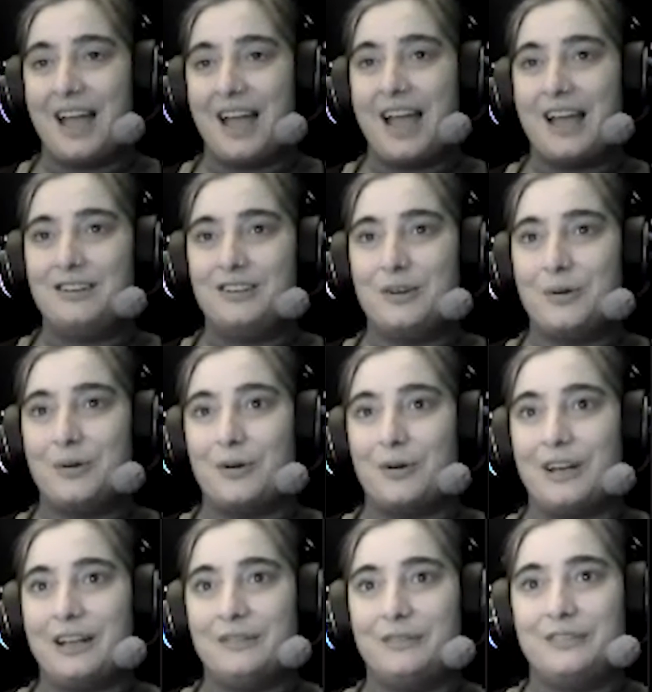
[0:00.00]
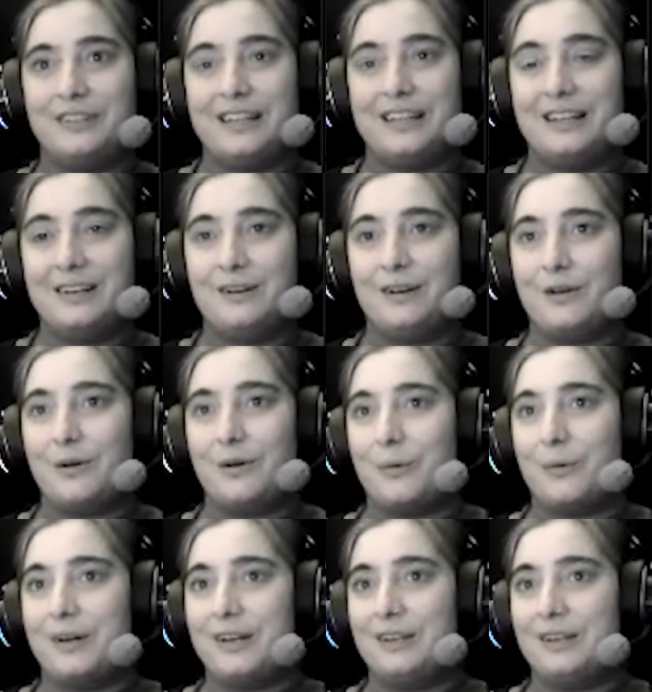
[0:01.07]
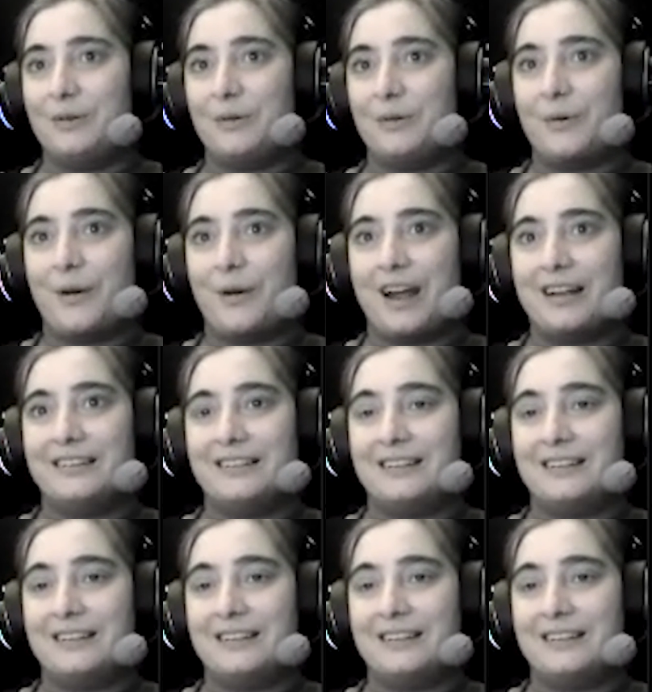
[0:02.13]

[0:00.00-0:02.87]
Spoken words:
and you're lifting and lowering your right